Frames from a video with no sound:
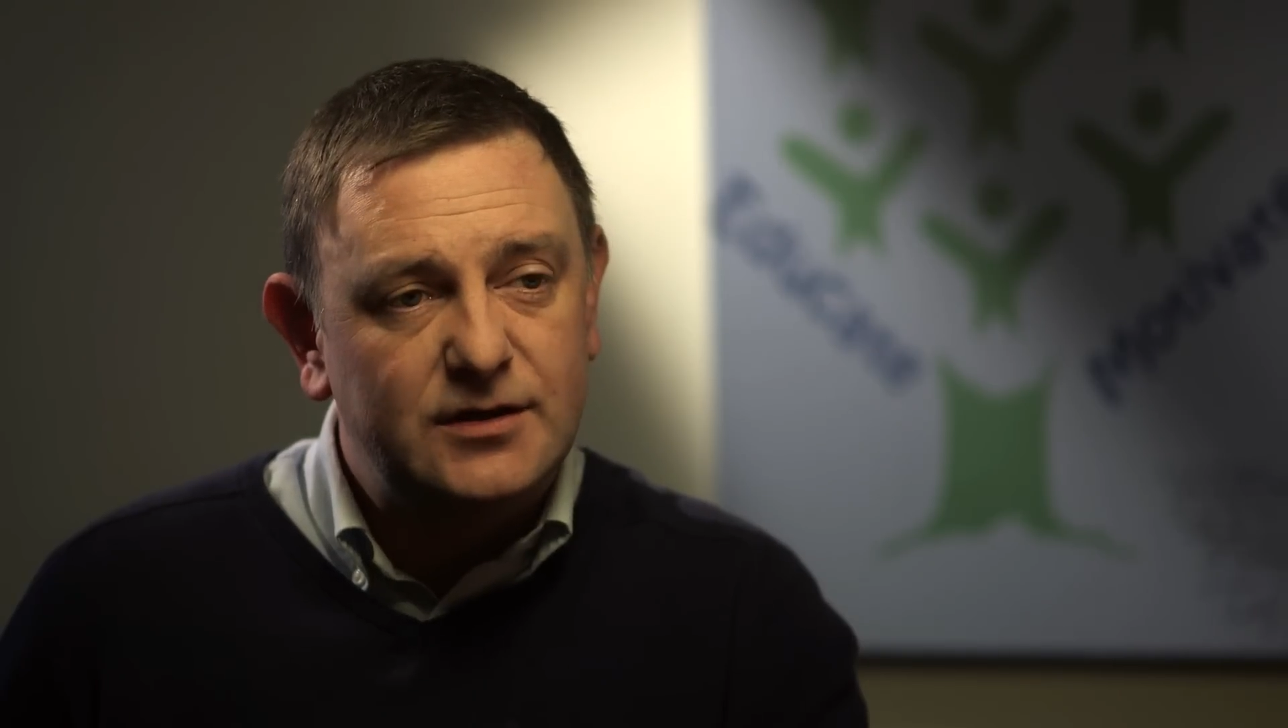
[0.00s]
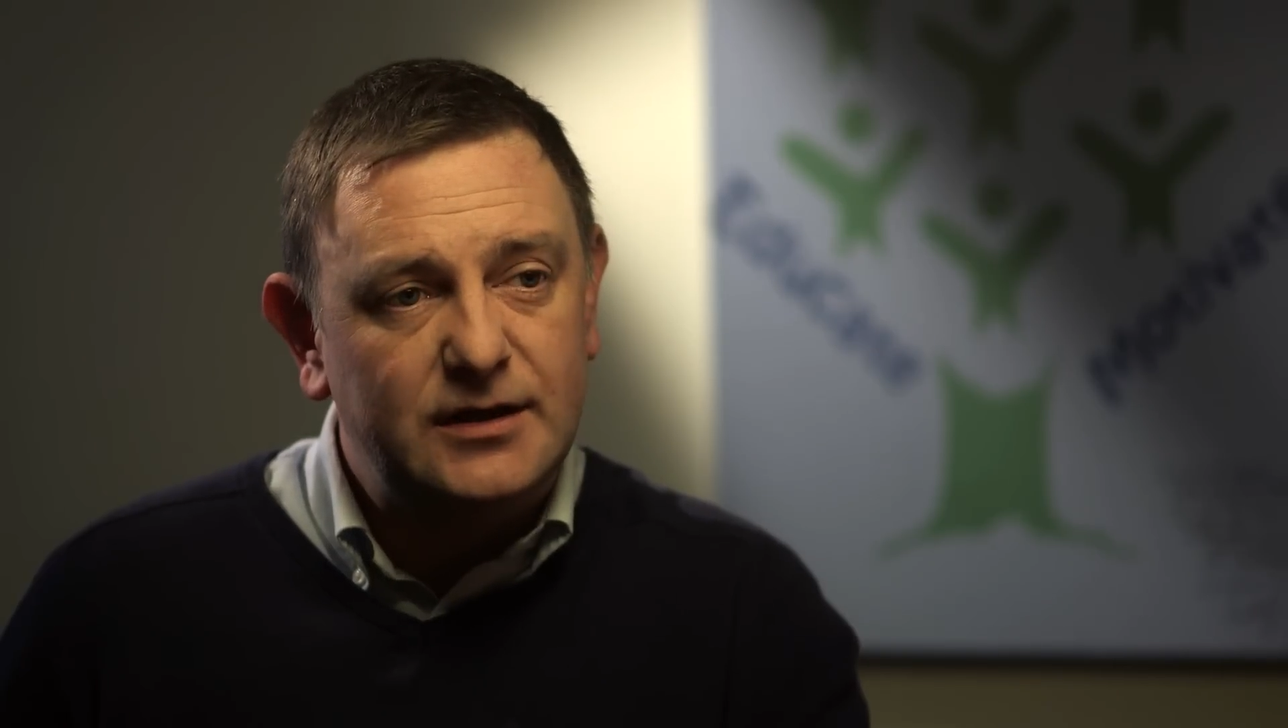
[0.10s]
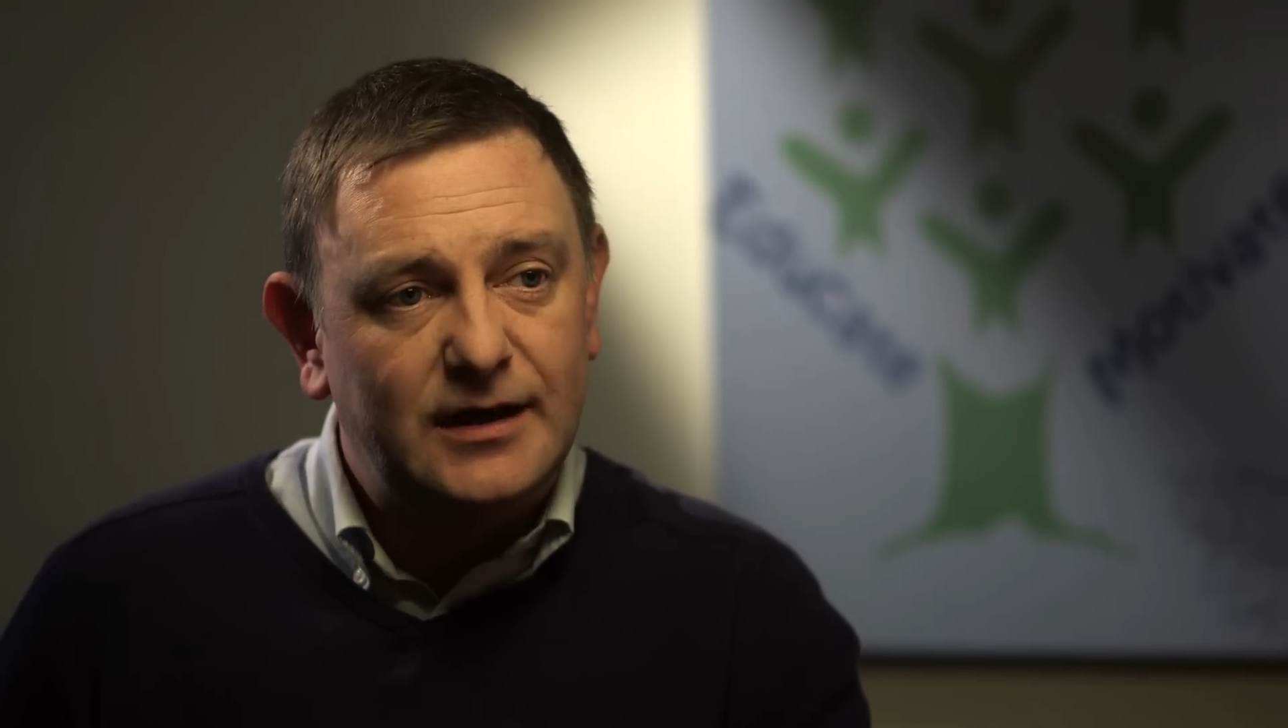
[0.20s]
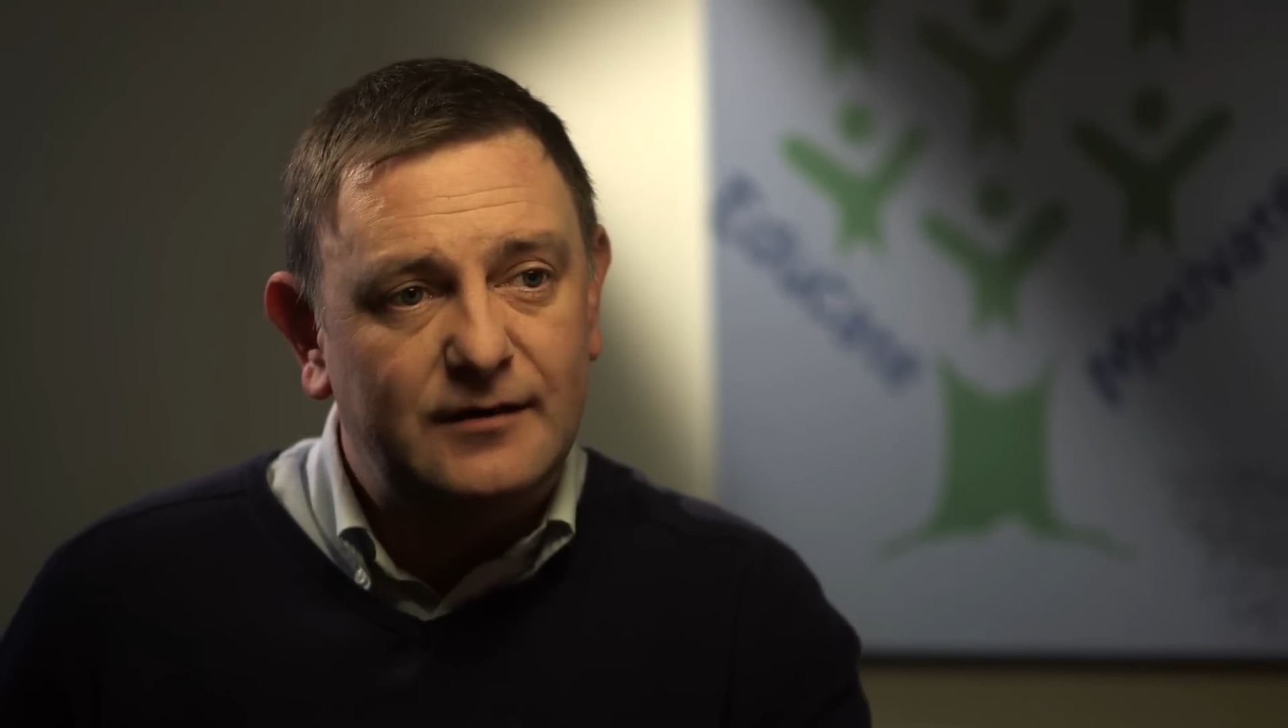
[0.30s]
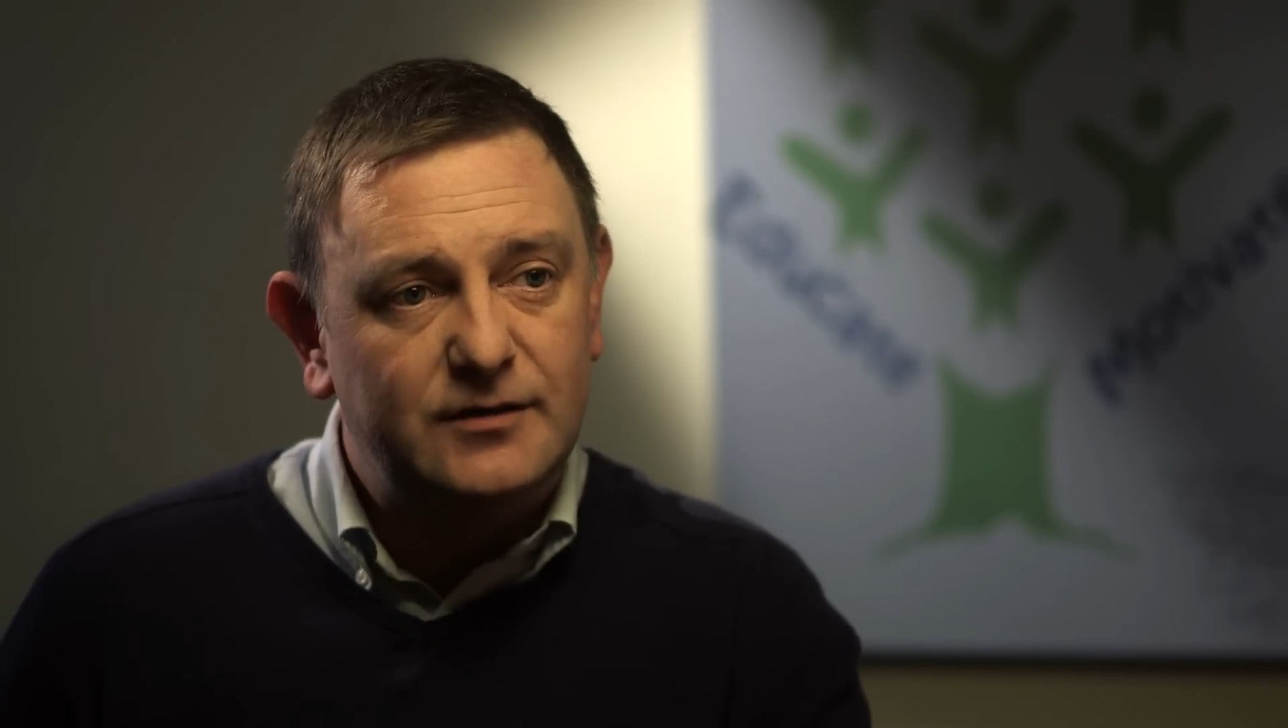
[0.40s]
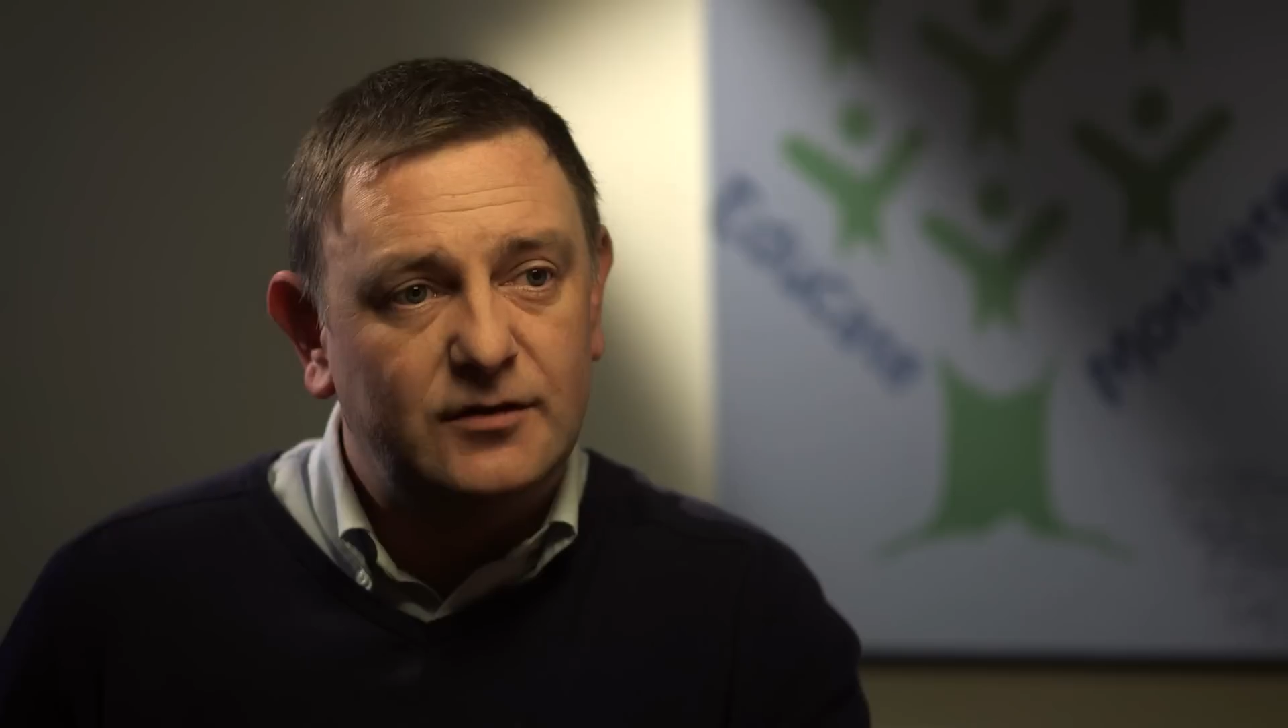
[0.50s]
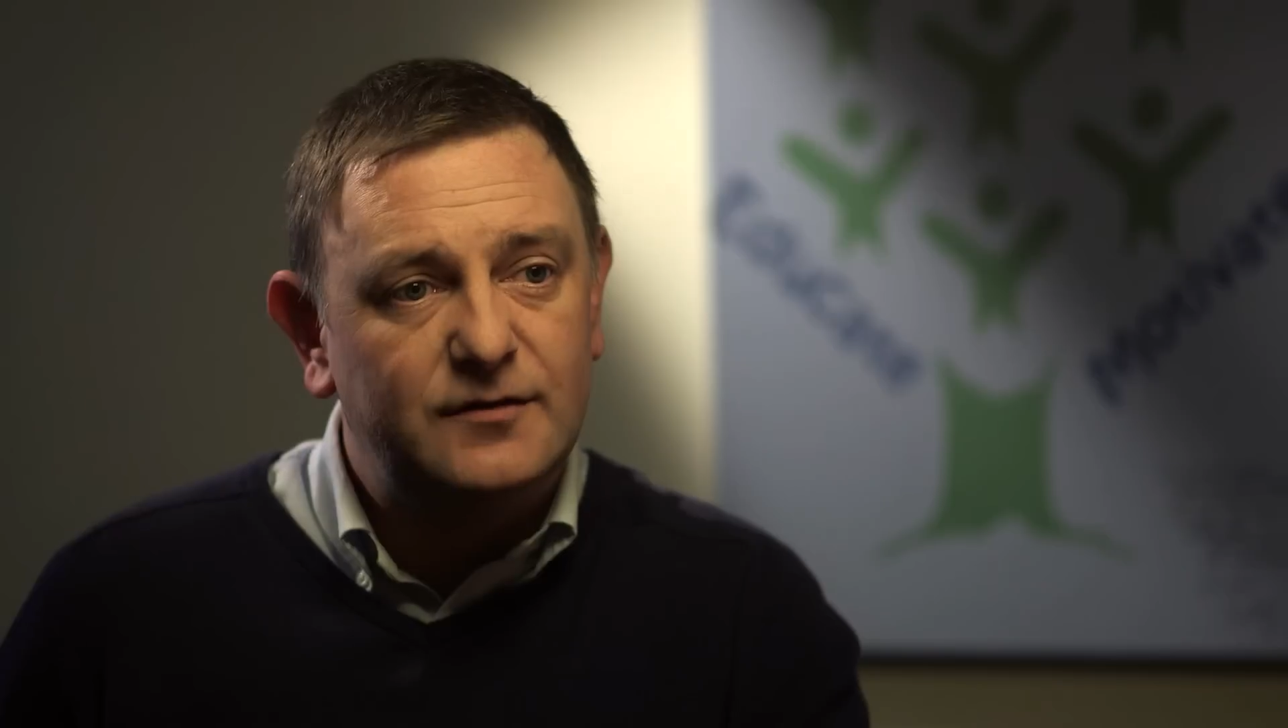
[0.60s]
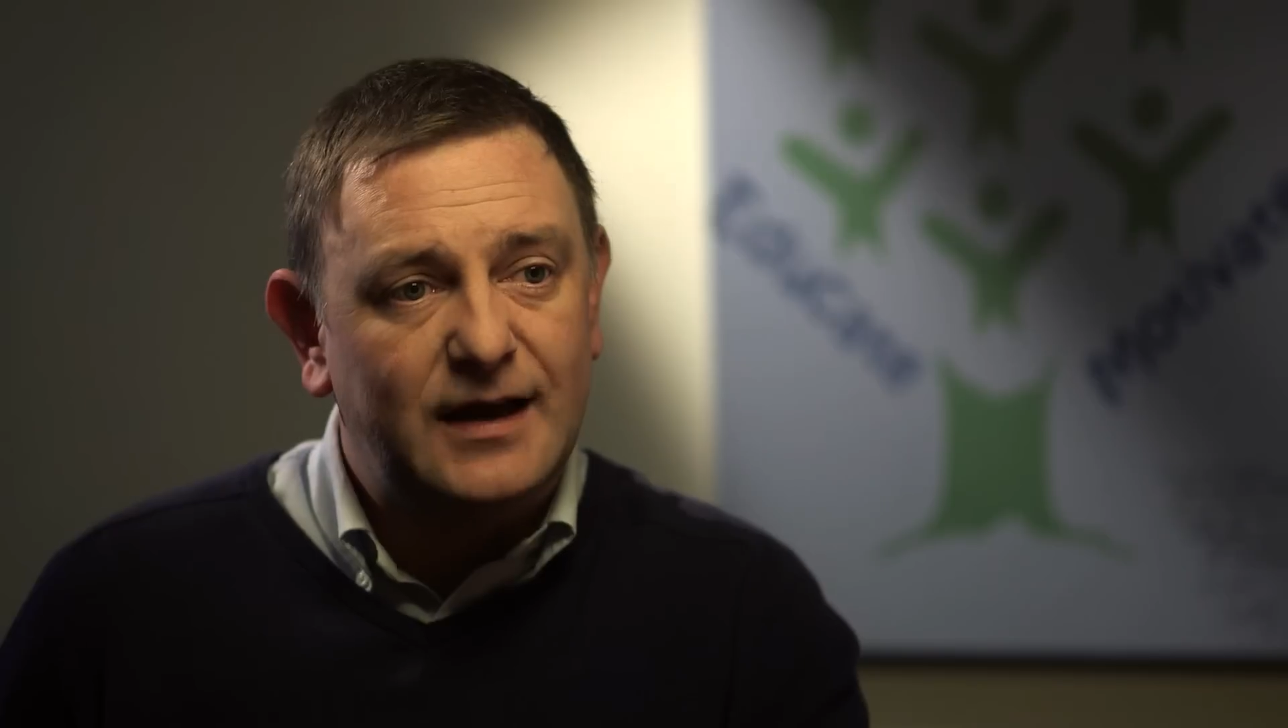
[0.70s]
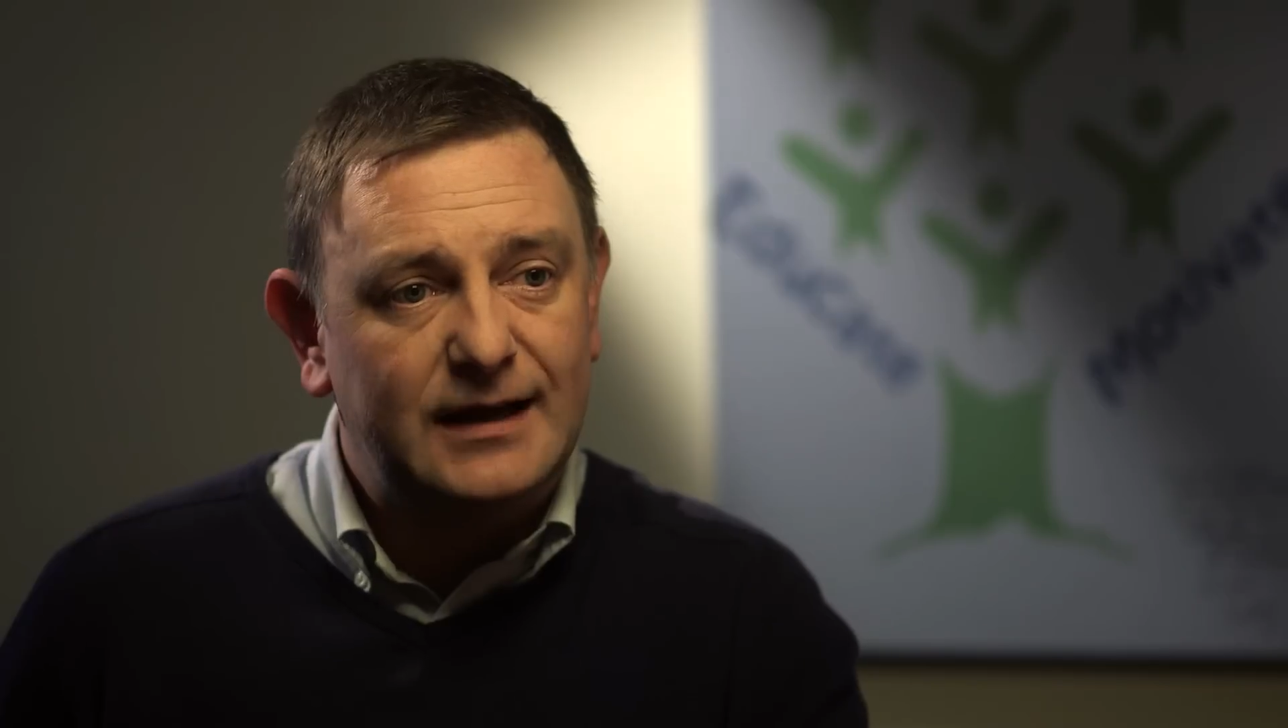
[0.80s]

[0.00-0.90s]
that you have enough